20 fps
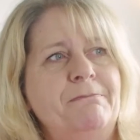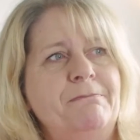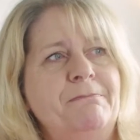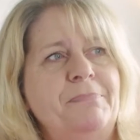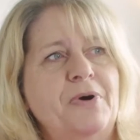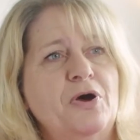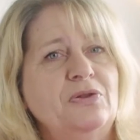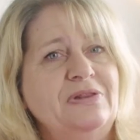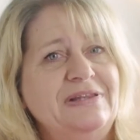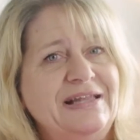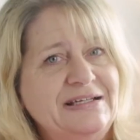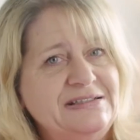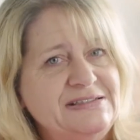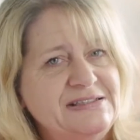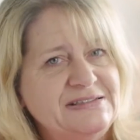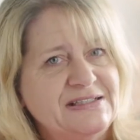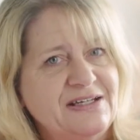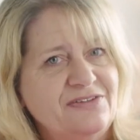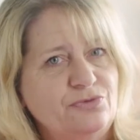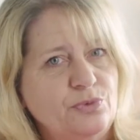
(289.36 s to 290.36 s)
Both
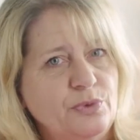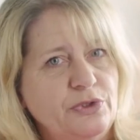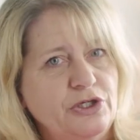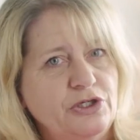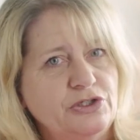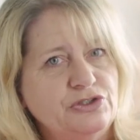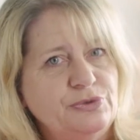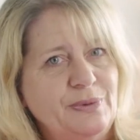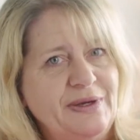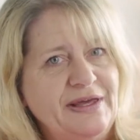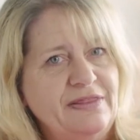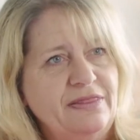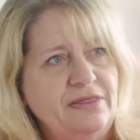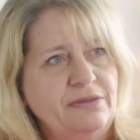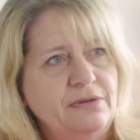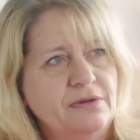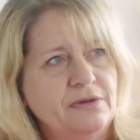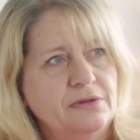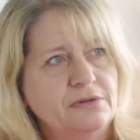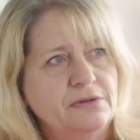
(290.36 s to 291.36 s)
ladies I've worked
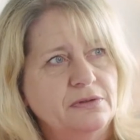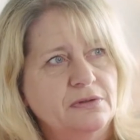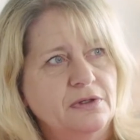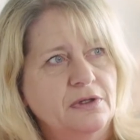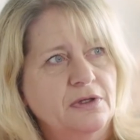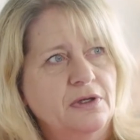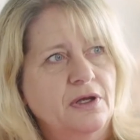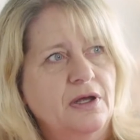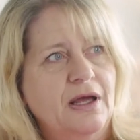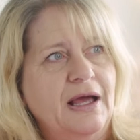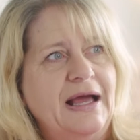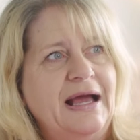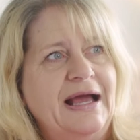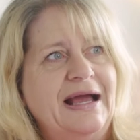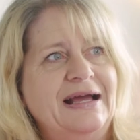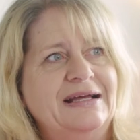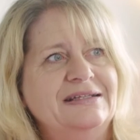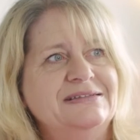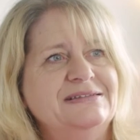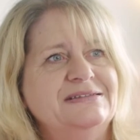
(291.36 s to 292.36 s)
with,
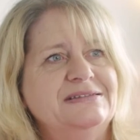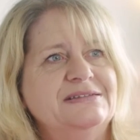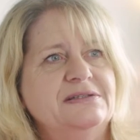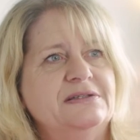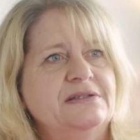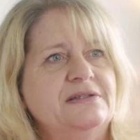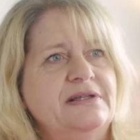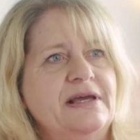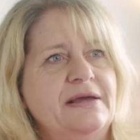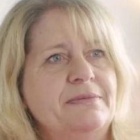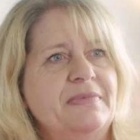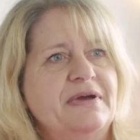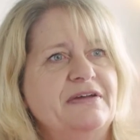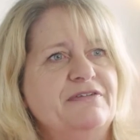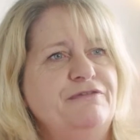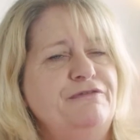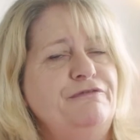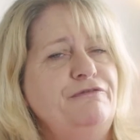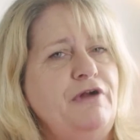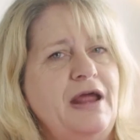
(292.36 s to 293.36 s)
and they're my
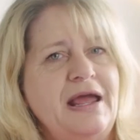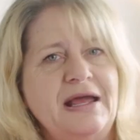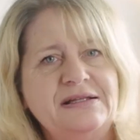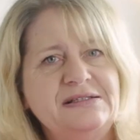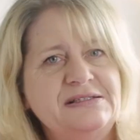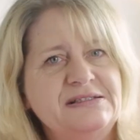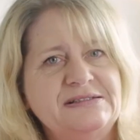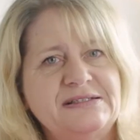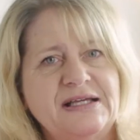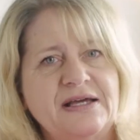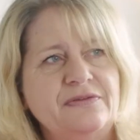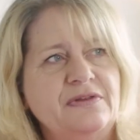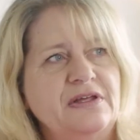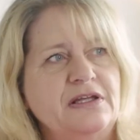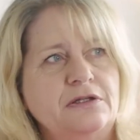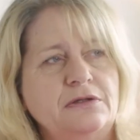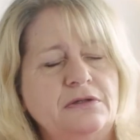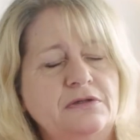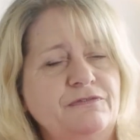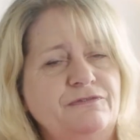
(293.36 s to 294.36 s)
friends and
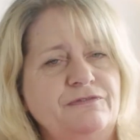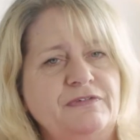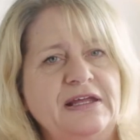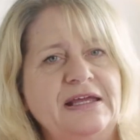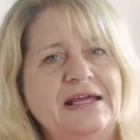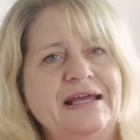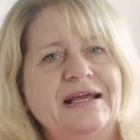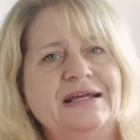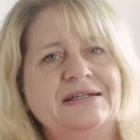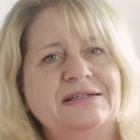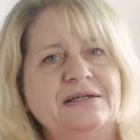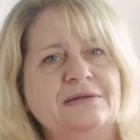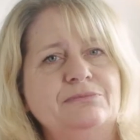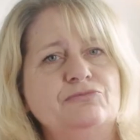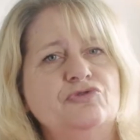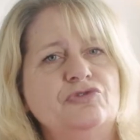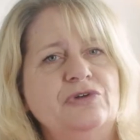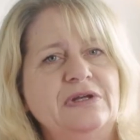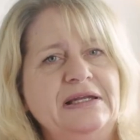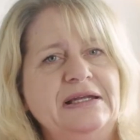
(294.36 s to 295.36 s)
they're lovely, and
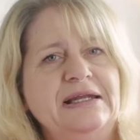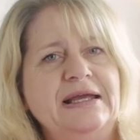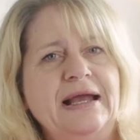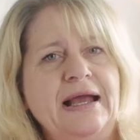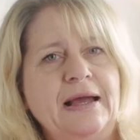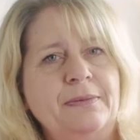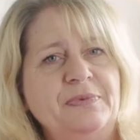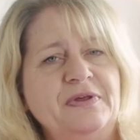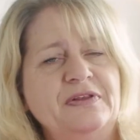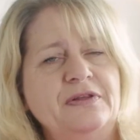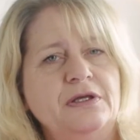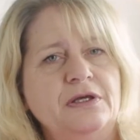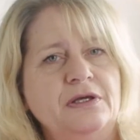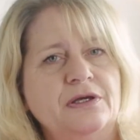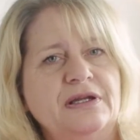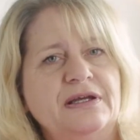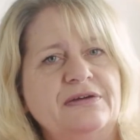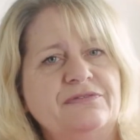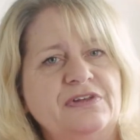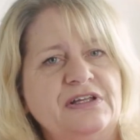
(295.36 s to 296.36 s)
I'm really happy that you're
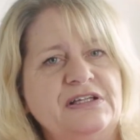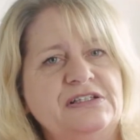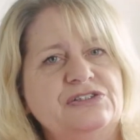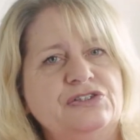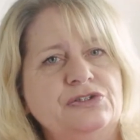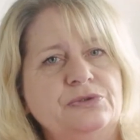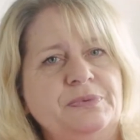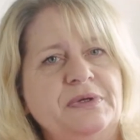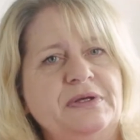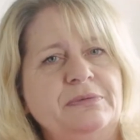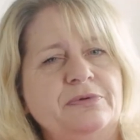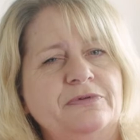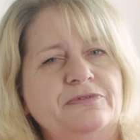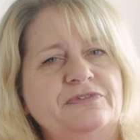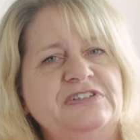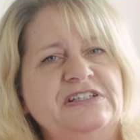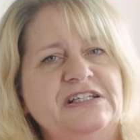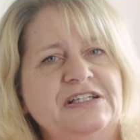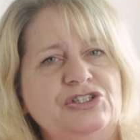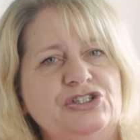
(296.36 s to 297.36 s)
going to have these two people
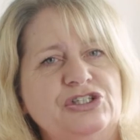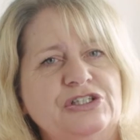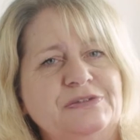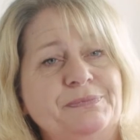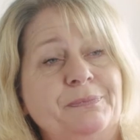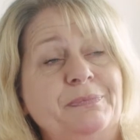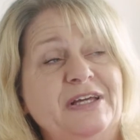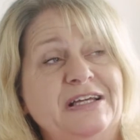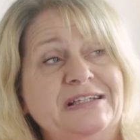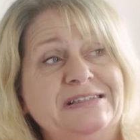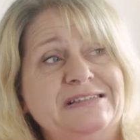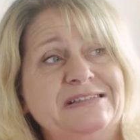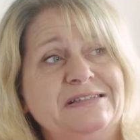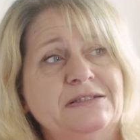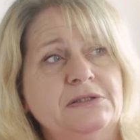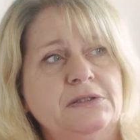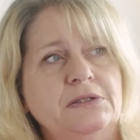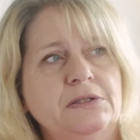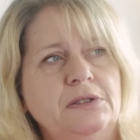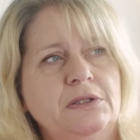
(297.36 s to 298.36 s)
for teachers. But
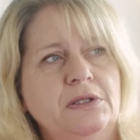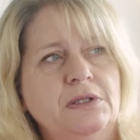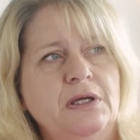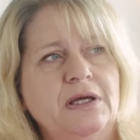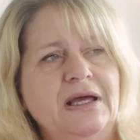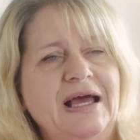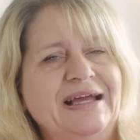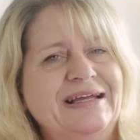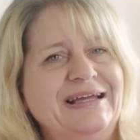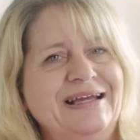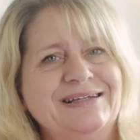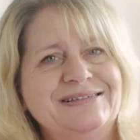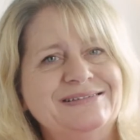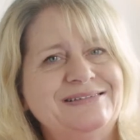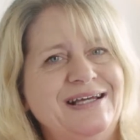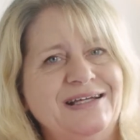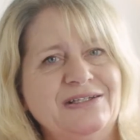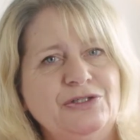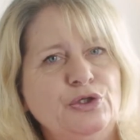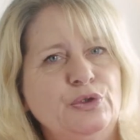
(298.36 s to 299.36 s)
I can't
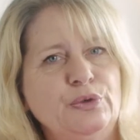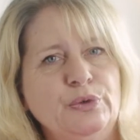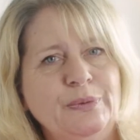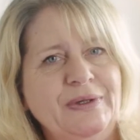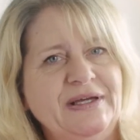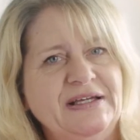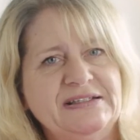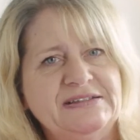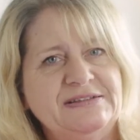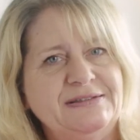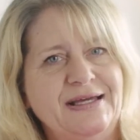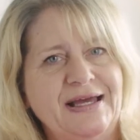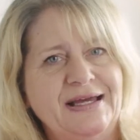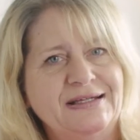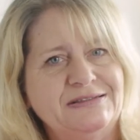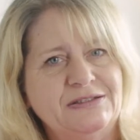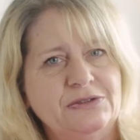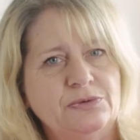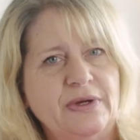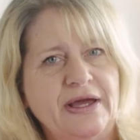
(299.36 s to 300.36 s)
tell you who it is
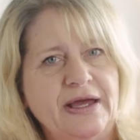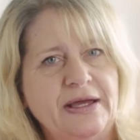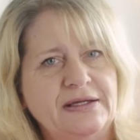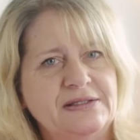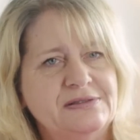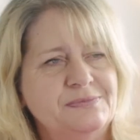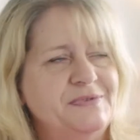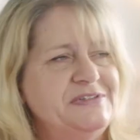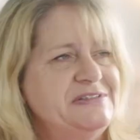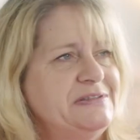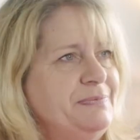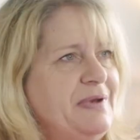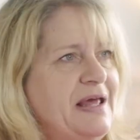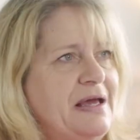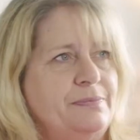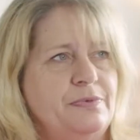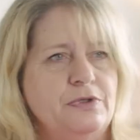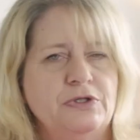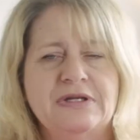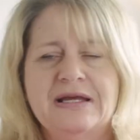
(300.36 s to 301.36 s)
yet, okay, because Mr.
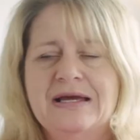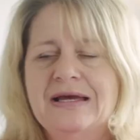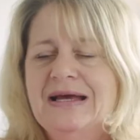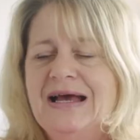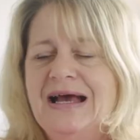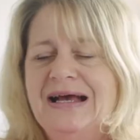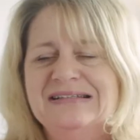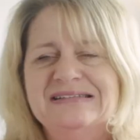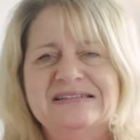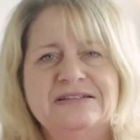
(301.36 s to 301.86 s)
Blackburn has